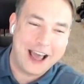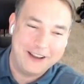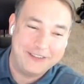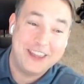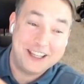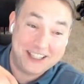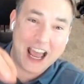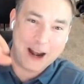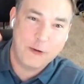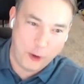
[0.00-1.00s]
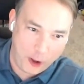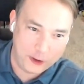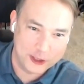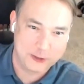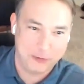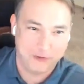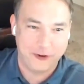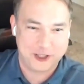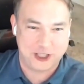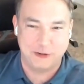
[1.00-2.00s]
out of the dead rolls
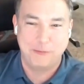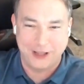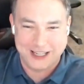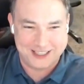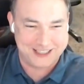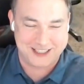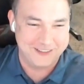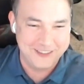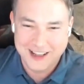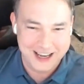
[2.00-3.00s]
before she replaces them.